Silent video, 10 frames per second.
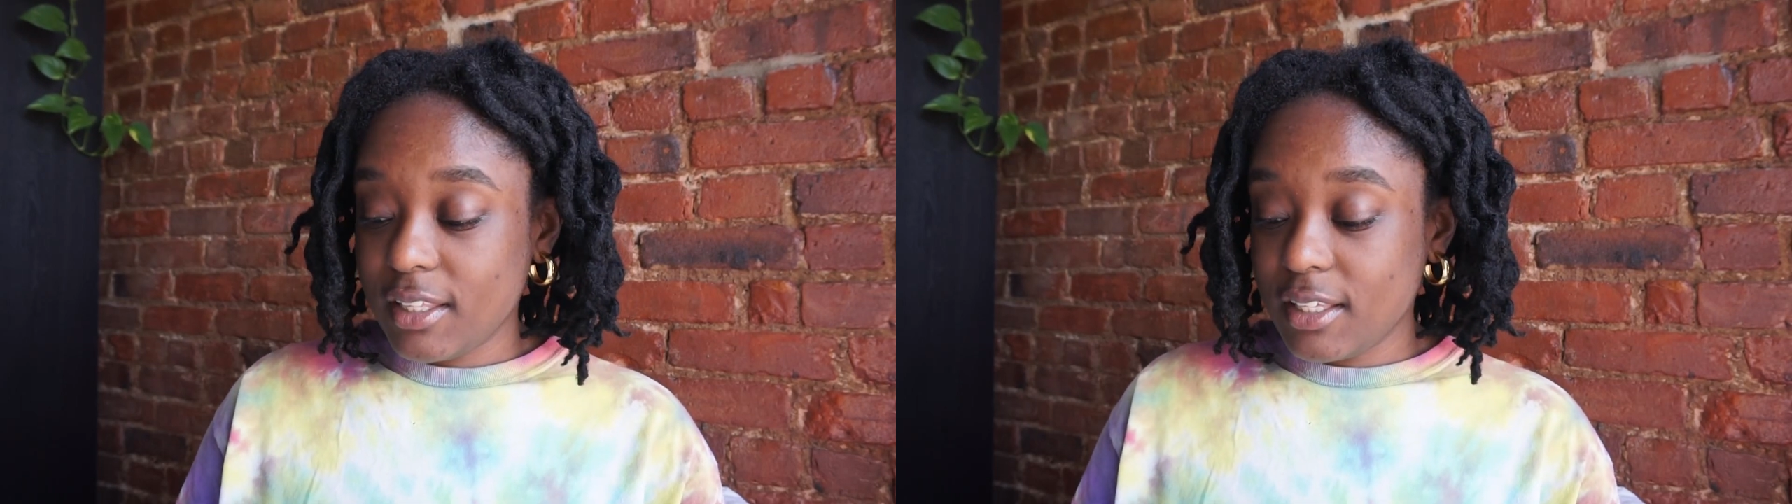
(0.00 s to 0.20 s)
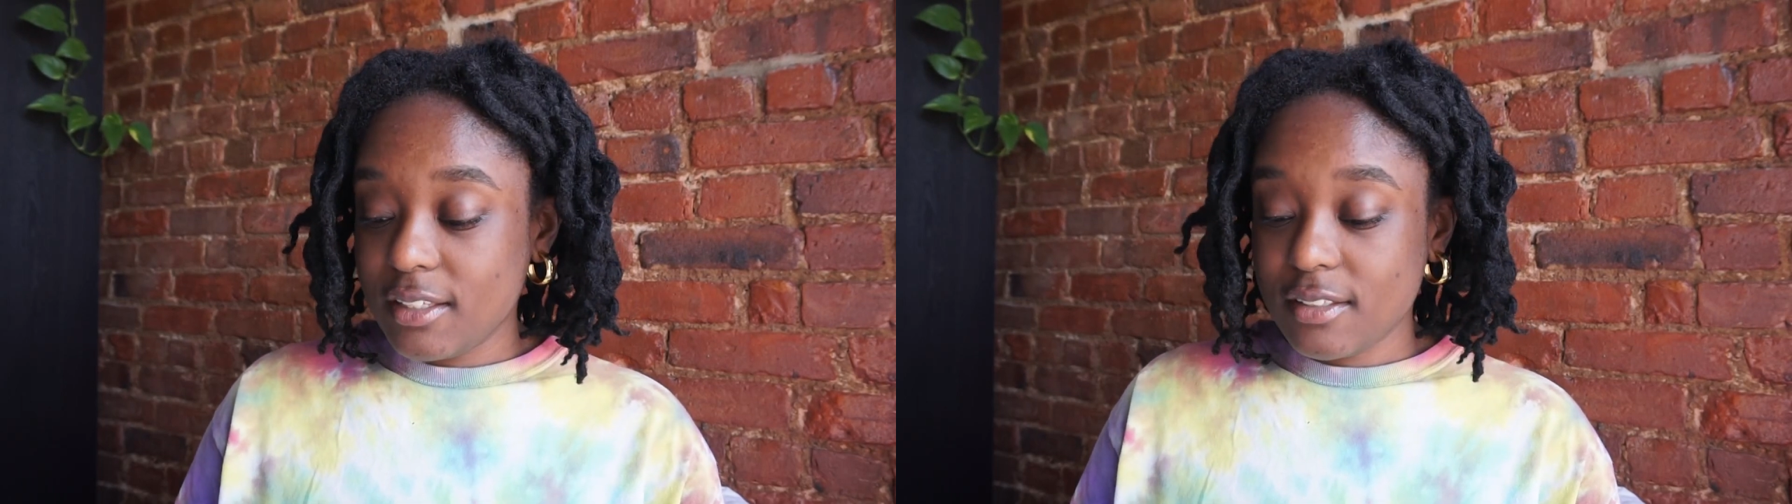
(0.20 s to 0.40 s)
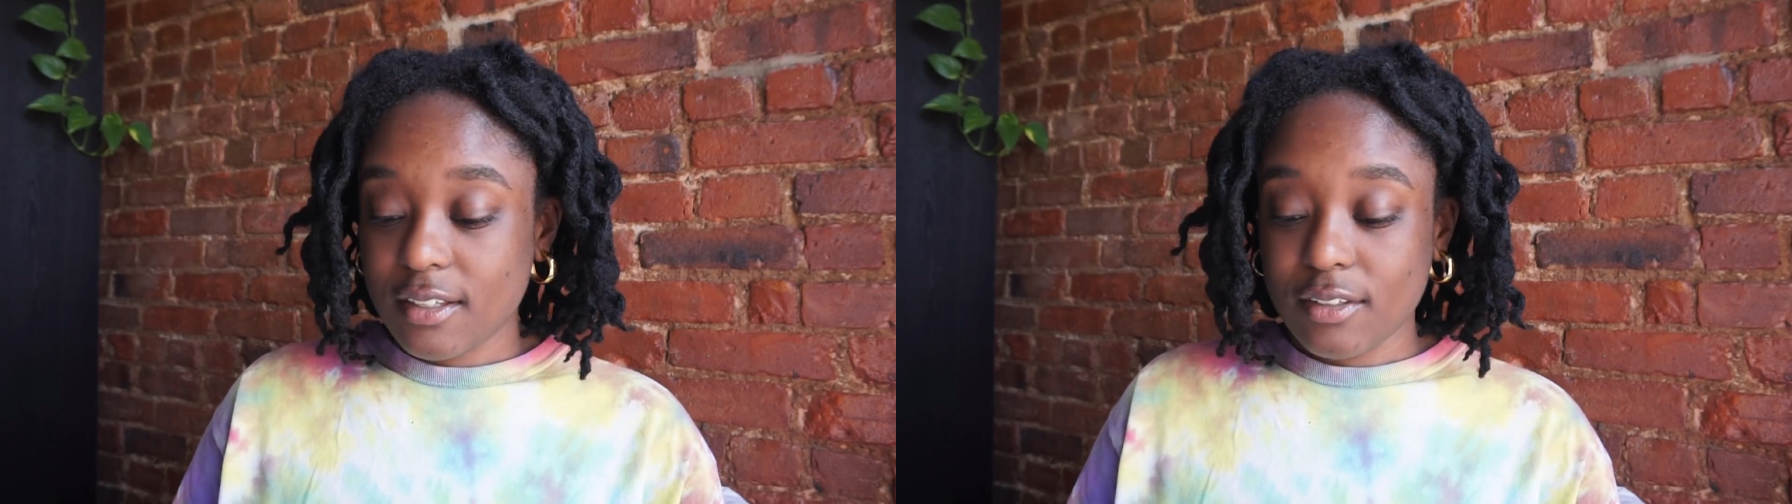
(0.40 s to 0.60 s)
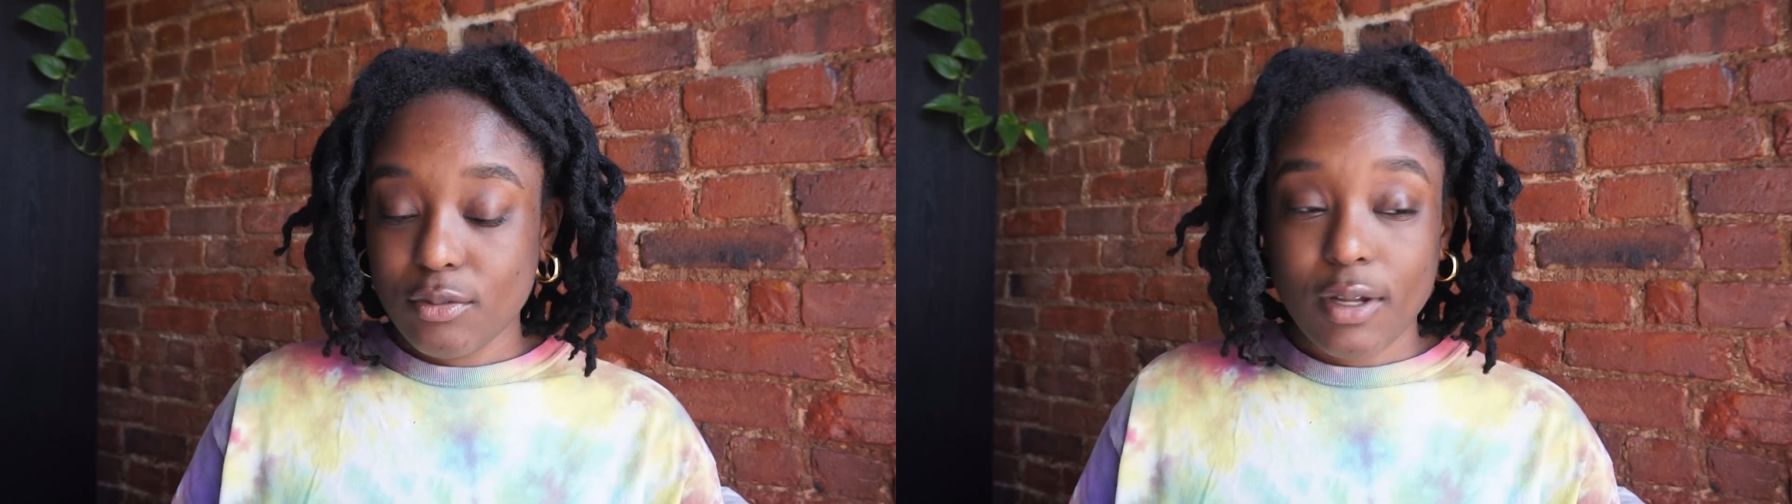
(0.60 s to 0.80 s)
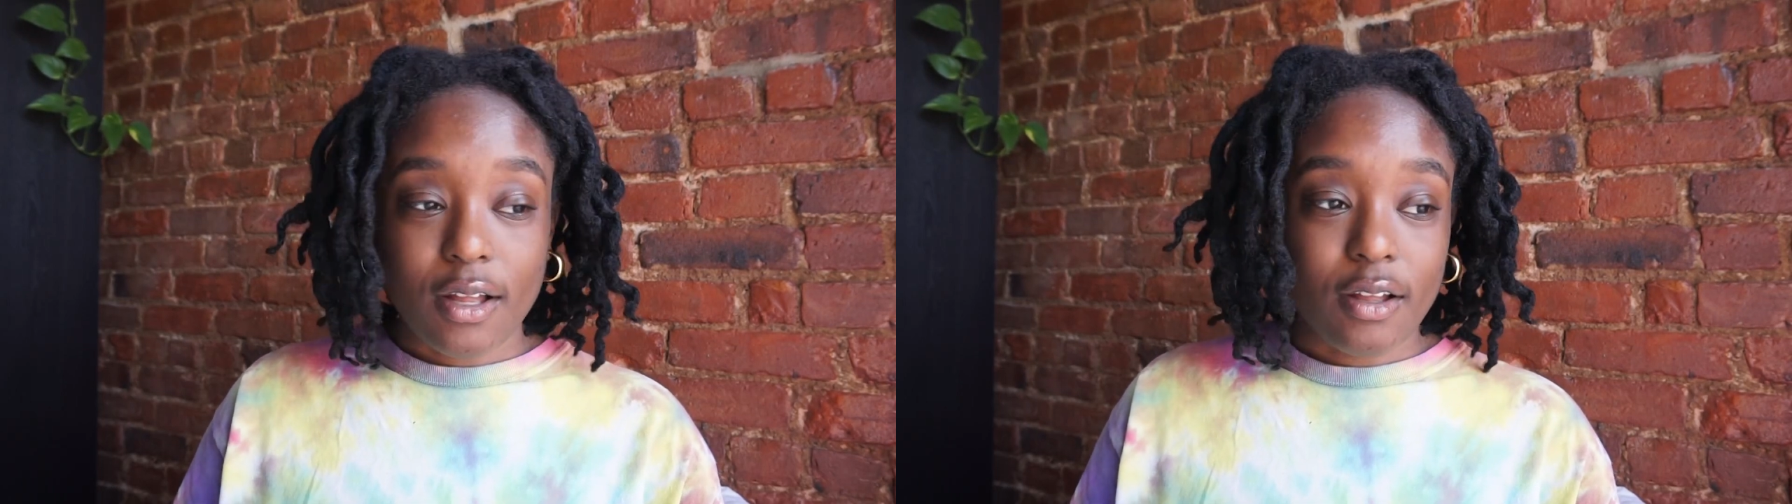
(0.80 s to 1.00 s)
these as
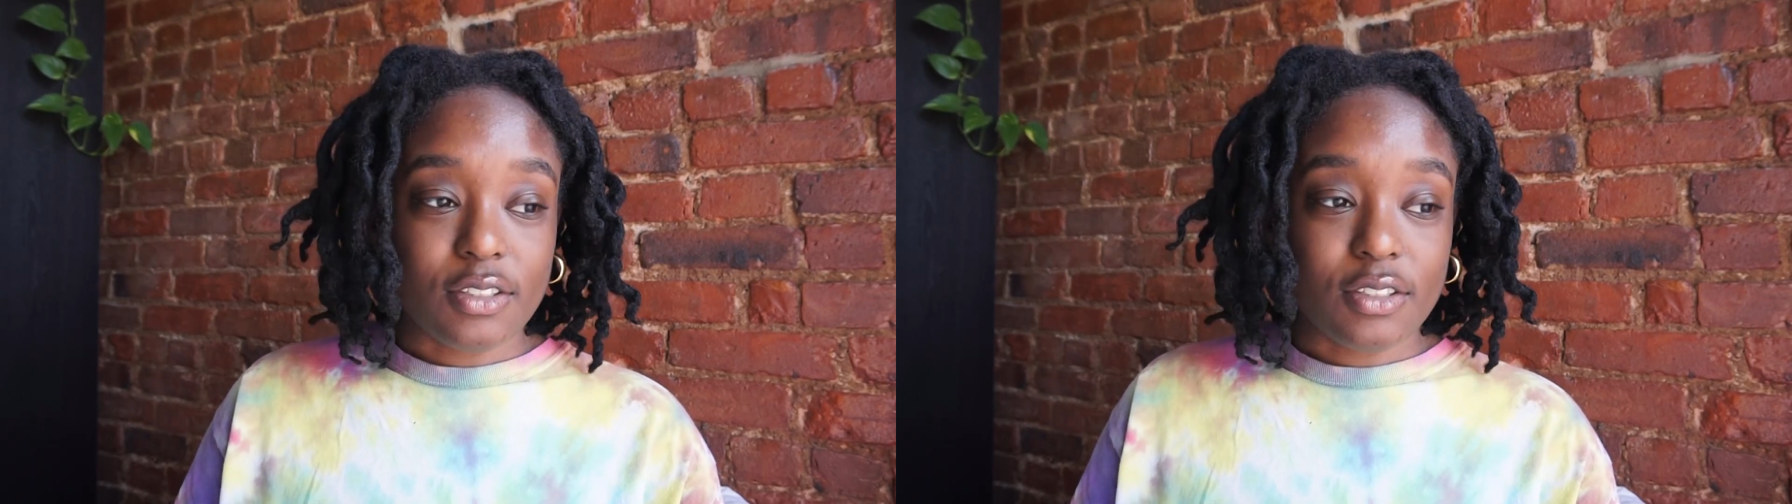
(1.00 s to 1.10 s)
well.